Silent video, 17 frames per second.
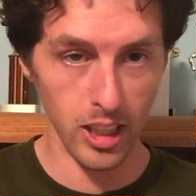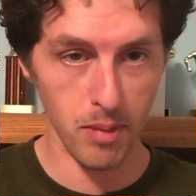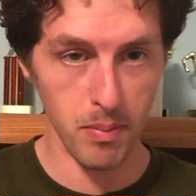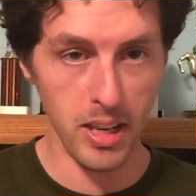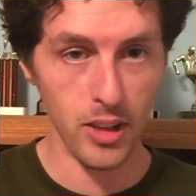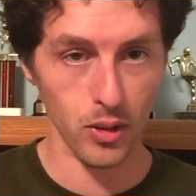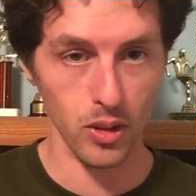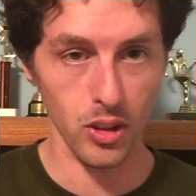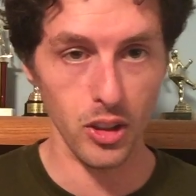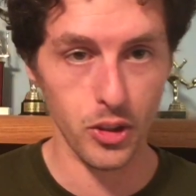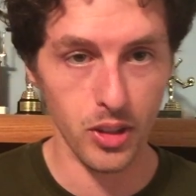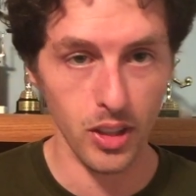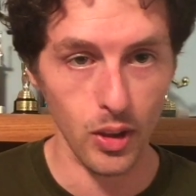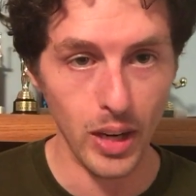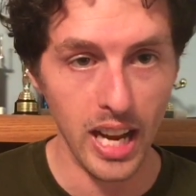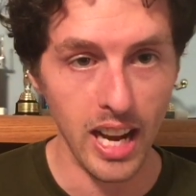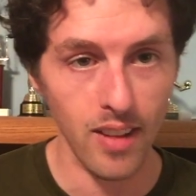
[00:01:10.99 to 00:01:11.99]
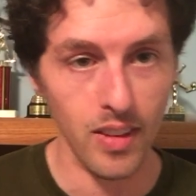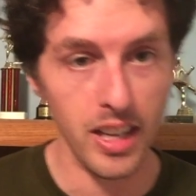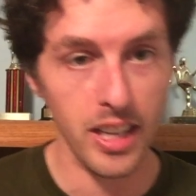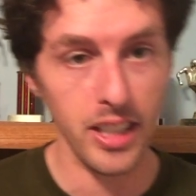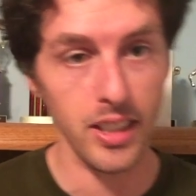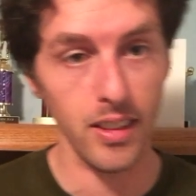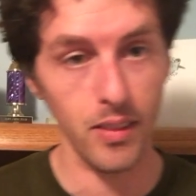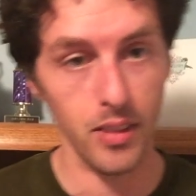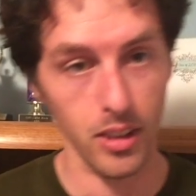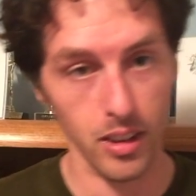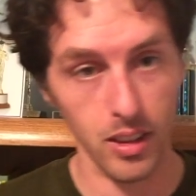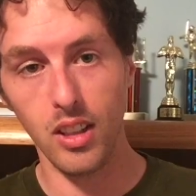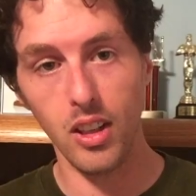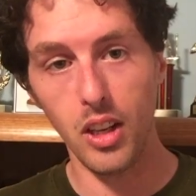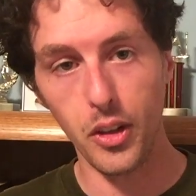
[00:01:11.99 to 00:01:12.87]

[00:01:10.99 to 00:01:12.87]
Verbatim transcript: the main rule is don't have any of your